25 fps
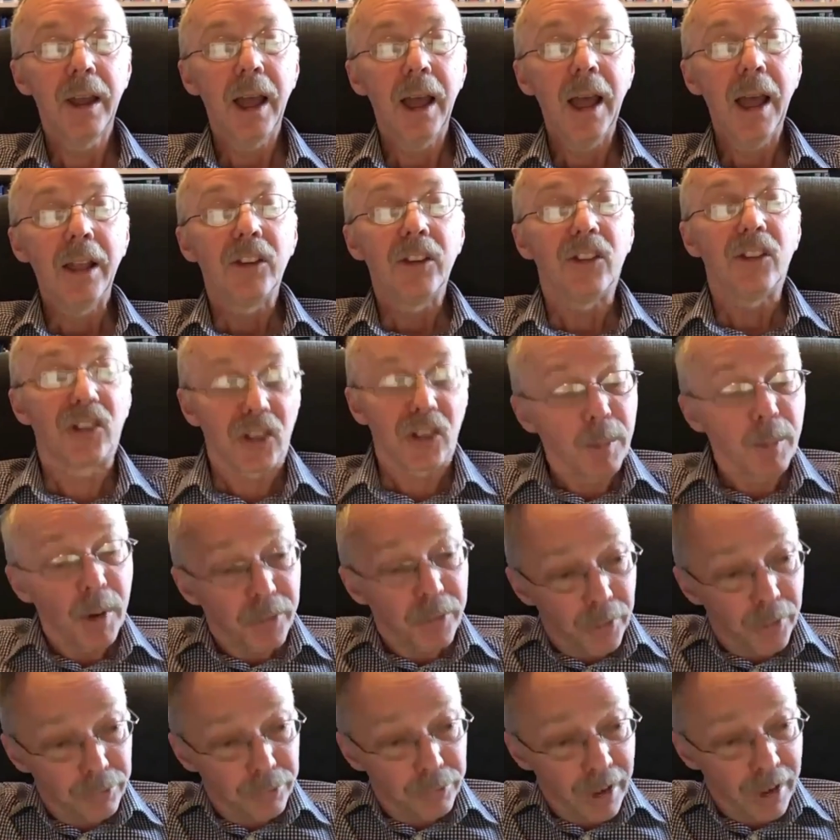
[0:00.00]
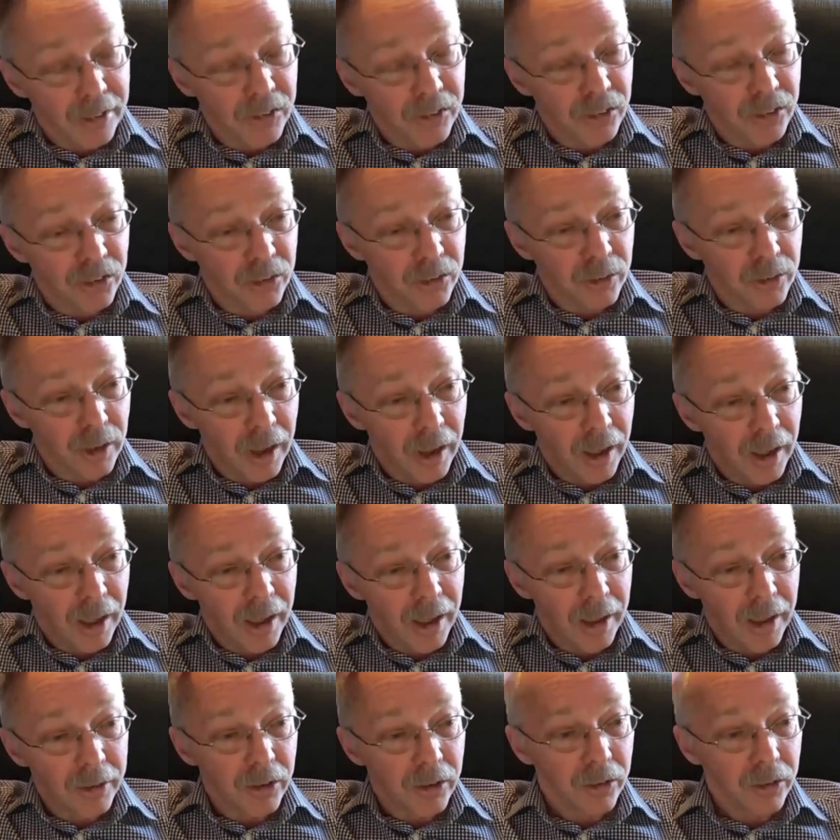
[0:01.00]
Some of the French
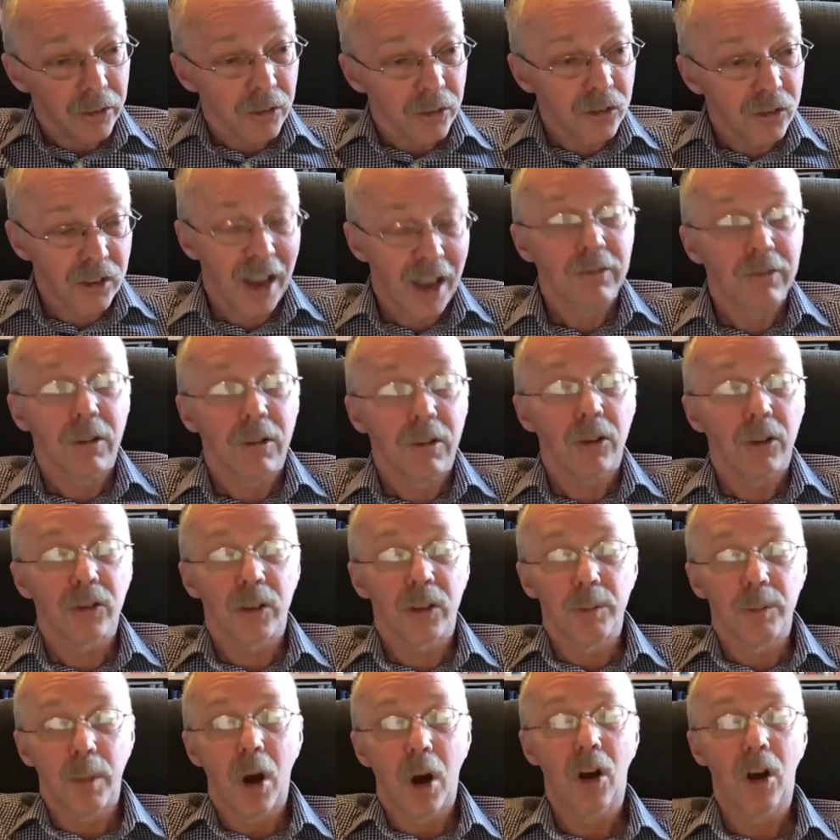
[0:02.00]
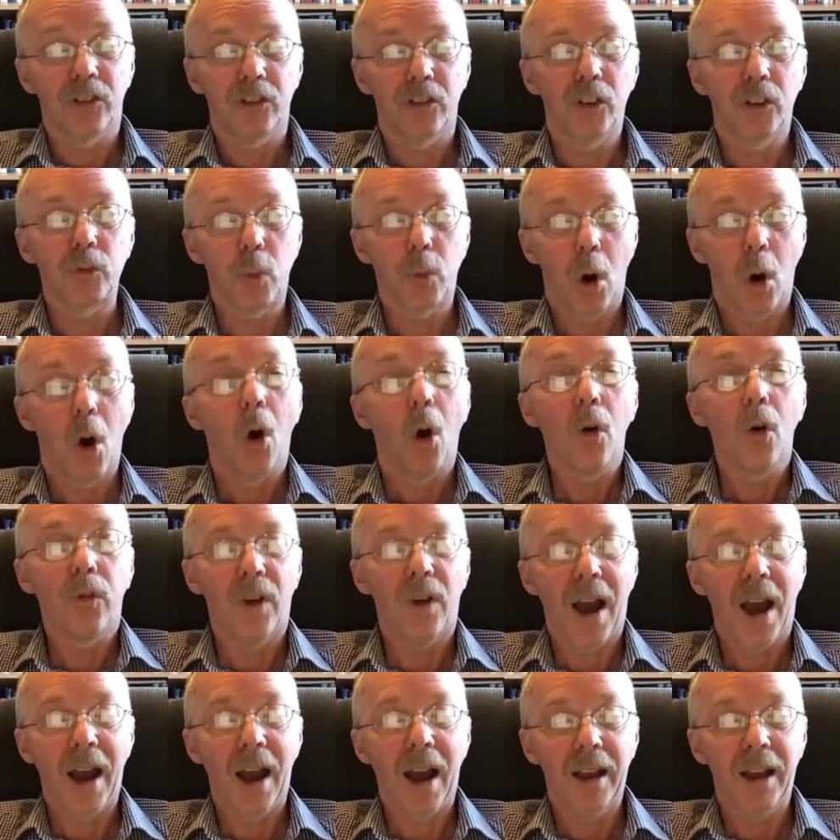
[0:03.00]
generals and marshals were all
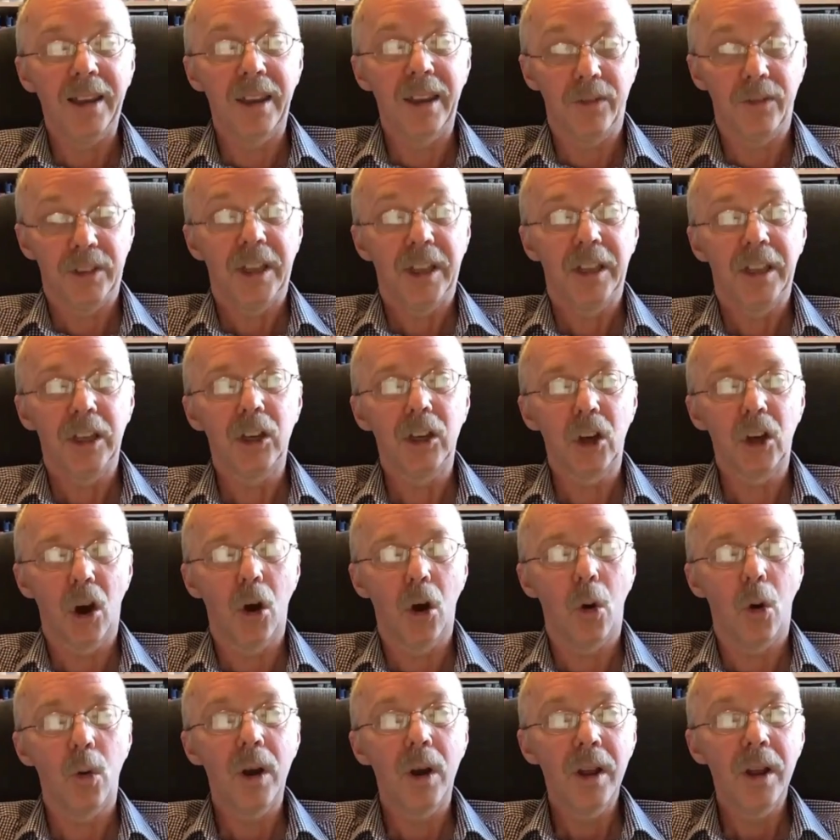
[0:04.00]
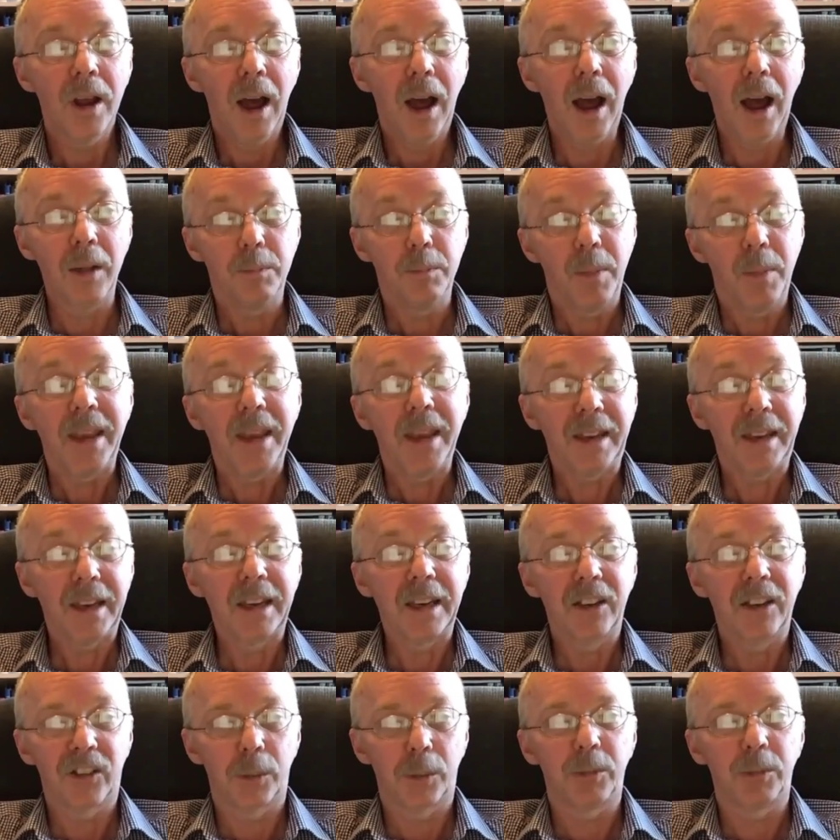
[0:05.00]
for giving it a go and making
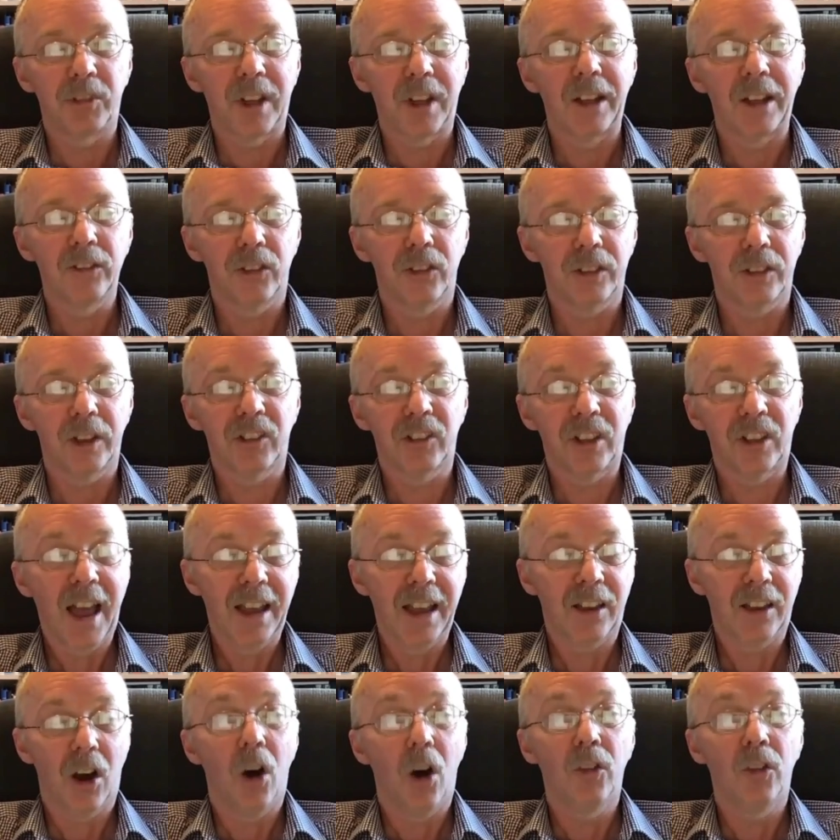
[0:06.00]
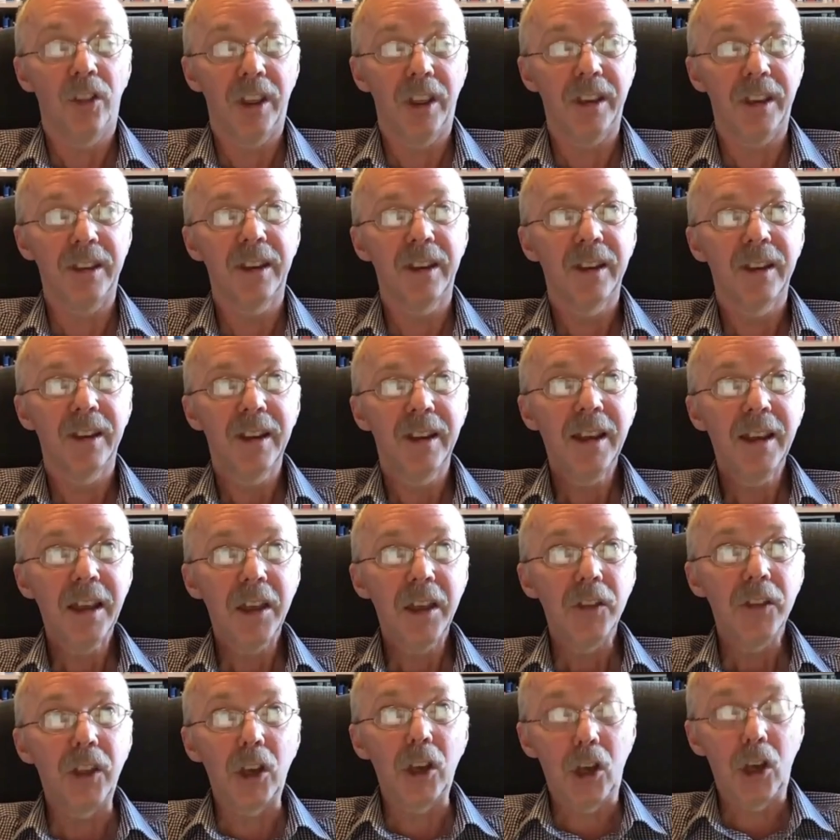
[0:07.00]
a substantial attack on the
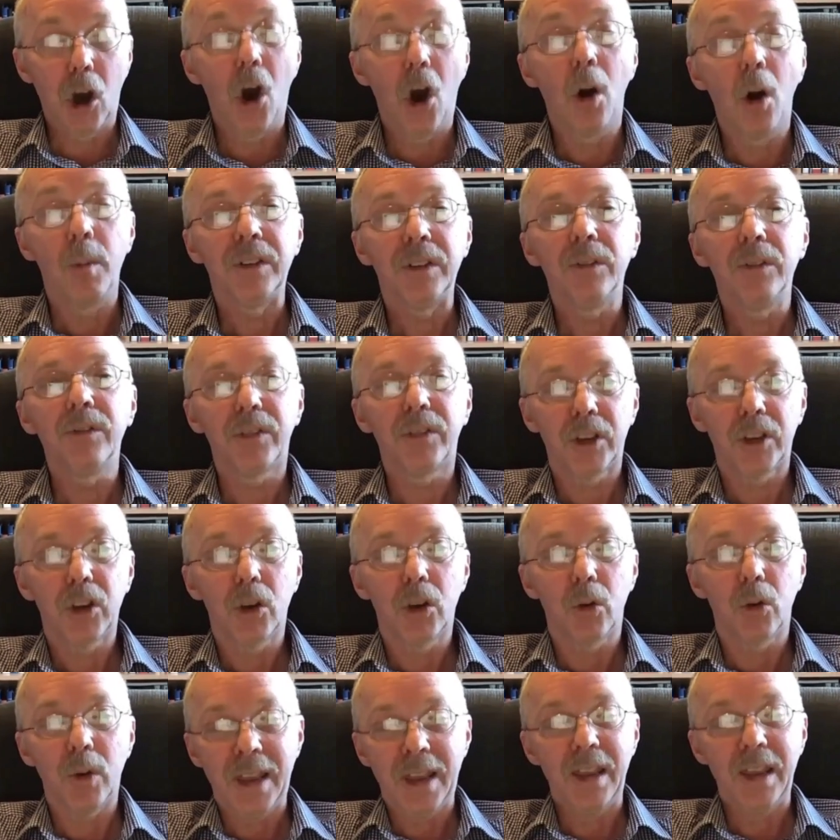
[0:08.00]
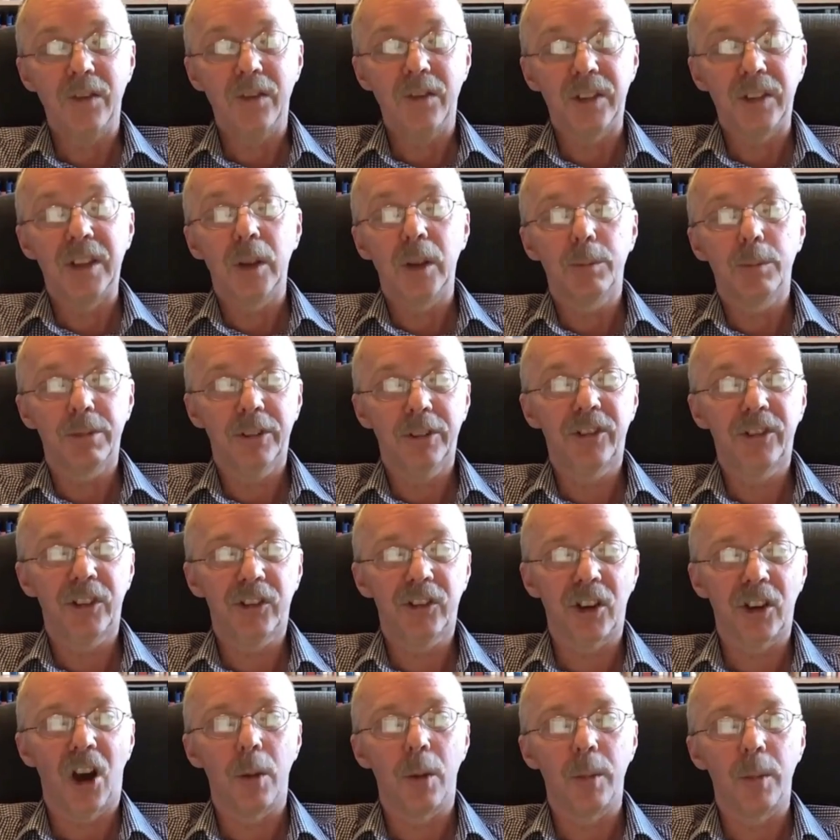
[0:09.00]
common view, even in the British
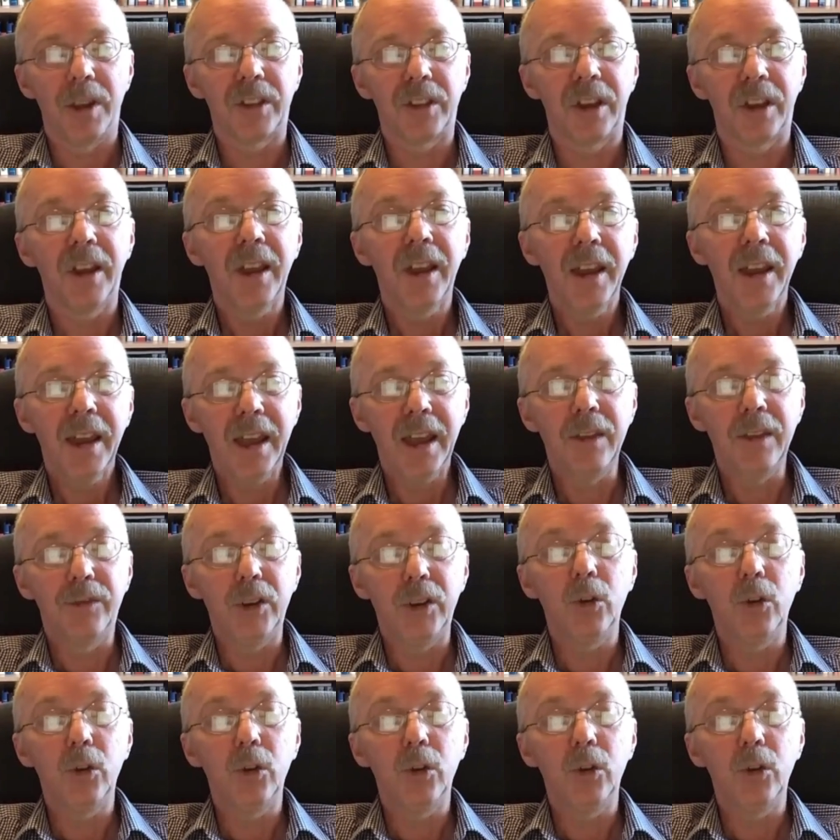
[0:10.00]
army, that if you